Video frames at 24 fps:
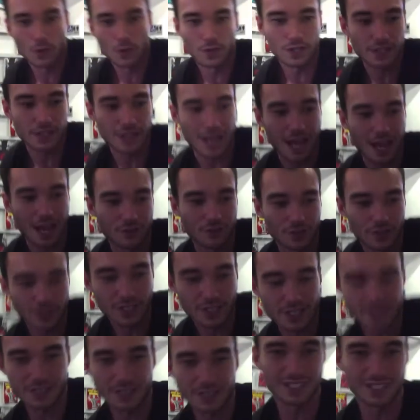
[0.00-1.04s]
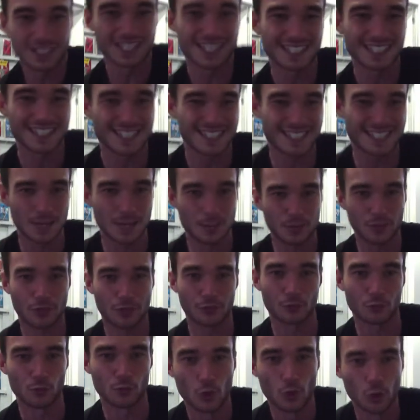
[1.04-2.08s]
there you have it. There's the step
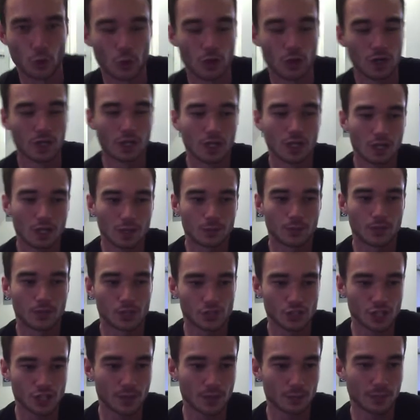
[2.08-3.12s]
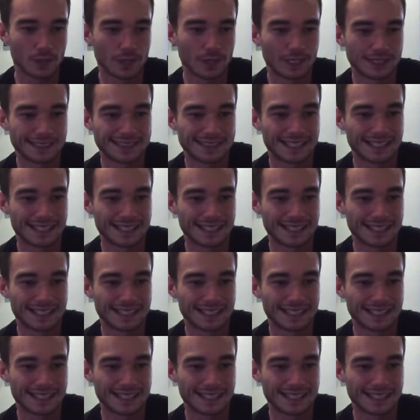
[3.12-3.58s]
through push-up.